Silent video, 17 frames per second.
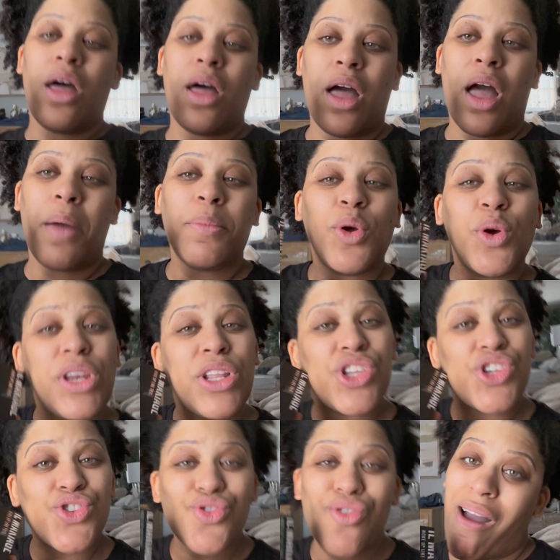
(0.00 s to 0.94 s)
I'm going to
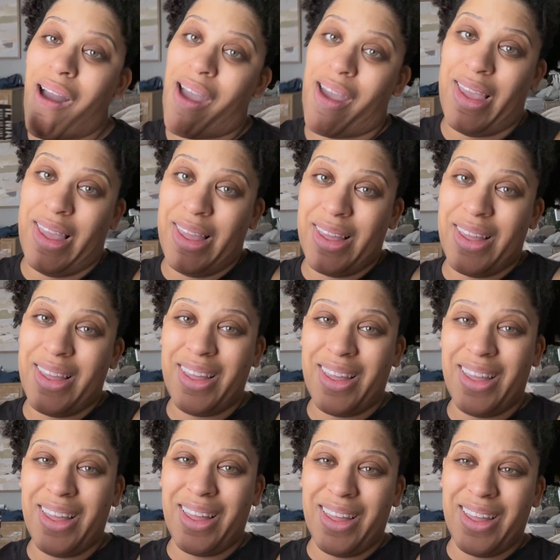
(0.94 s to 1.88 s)
try
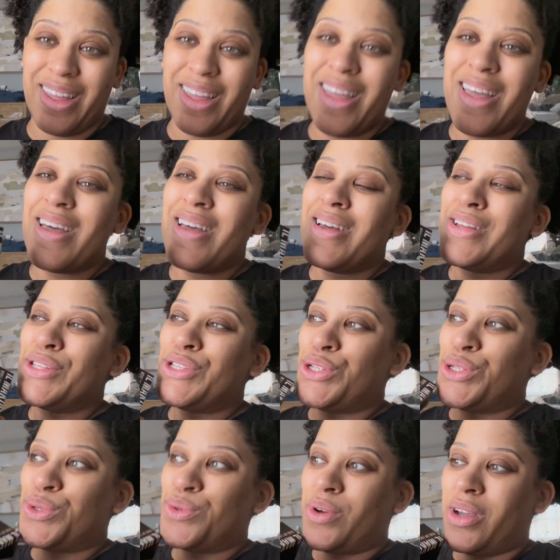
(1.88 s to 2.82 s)

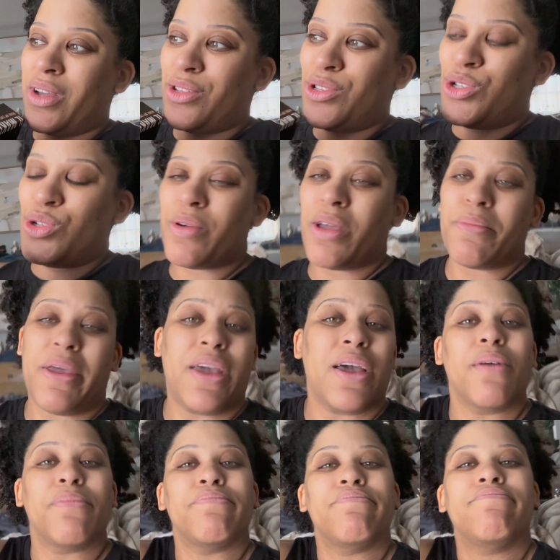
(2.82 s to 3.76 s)
to do my
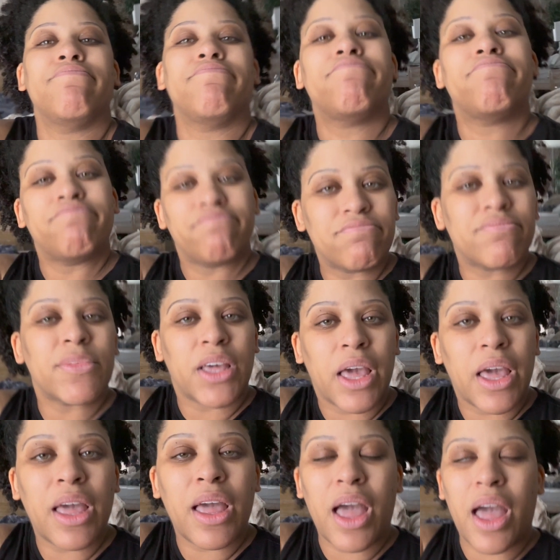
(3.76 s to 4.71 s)
makeup.
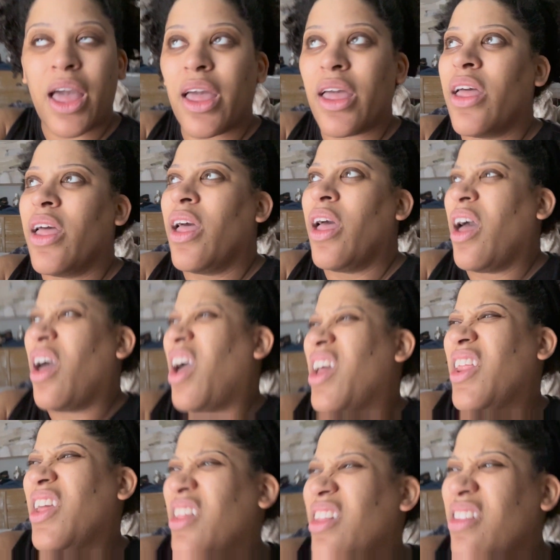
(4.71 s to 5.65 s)
Okay, I
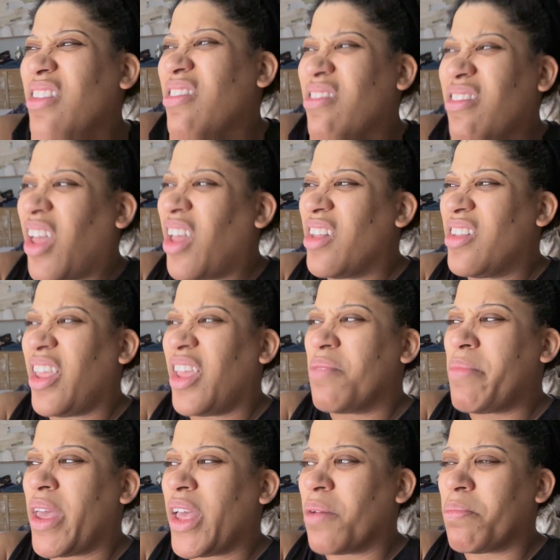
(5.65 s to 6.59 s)
didn't take
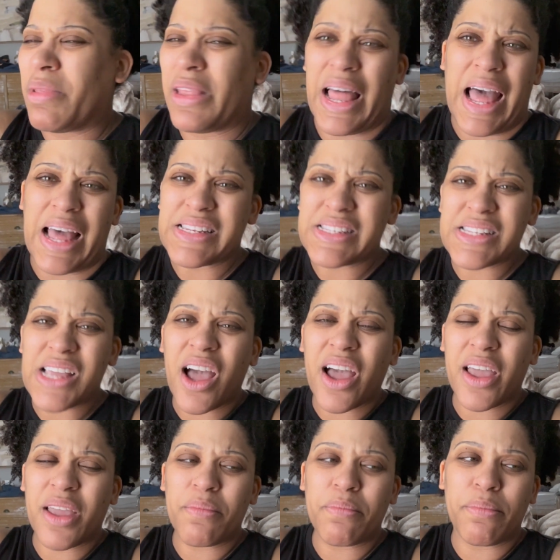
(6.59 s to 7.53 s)
makeup last
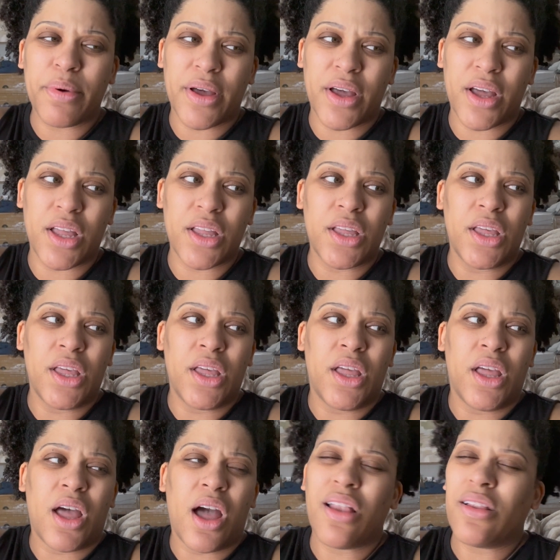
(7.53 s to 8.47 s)
time, but
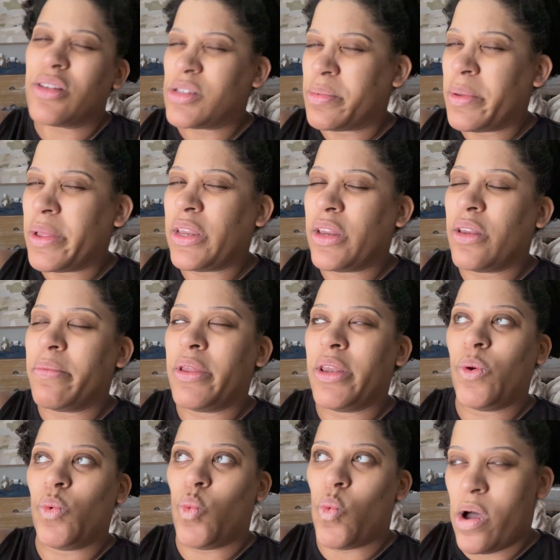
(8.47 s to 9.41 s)
I'll explain in a
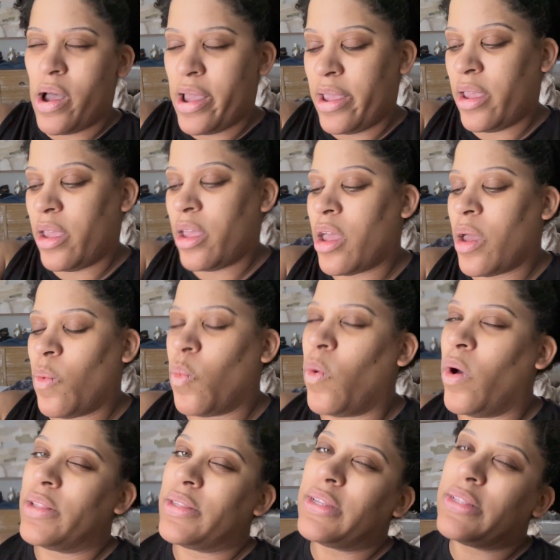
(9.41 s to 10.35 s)
minute why I
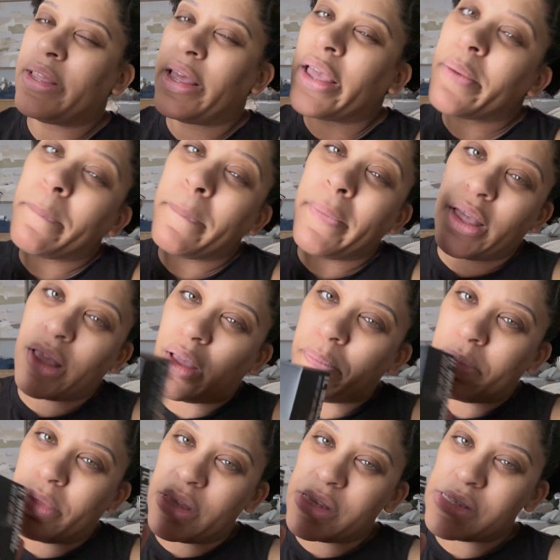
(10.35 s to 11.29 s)
want to take
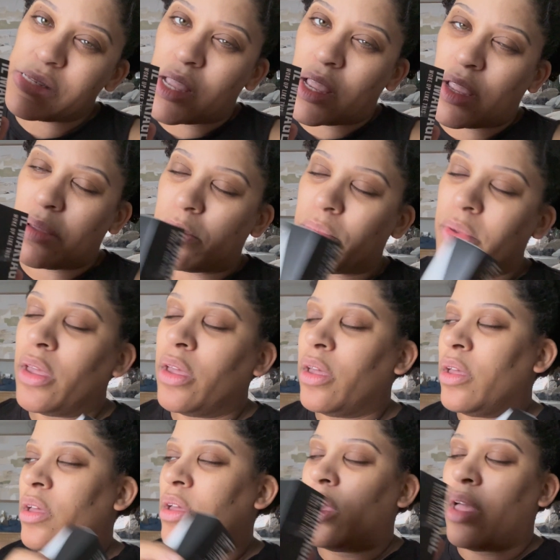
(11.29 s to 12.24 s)
makeup this time.
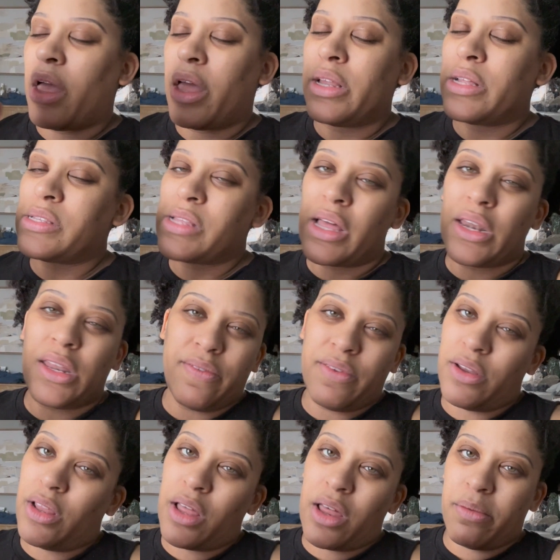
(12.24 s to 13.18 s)
And it's not even
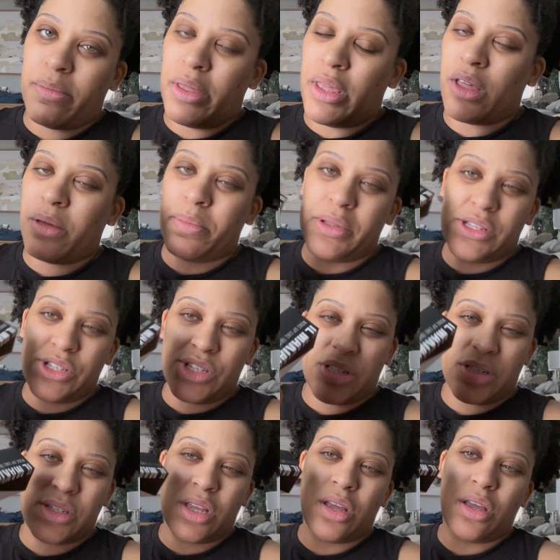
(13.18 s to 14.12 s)
a lot of makeup, it's just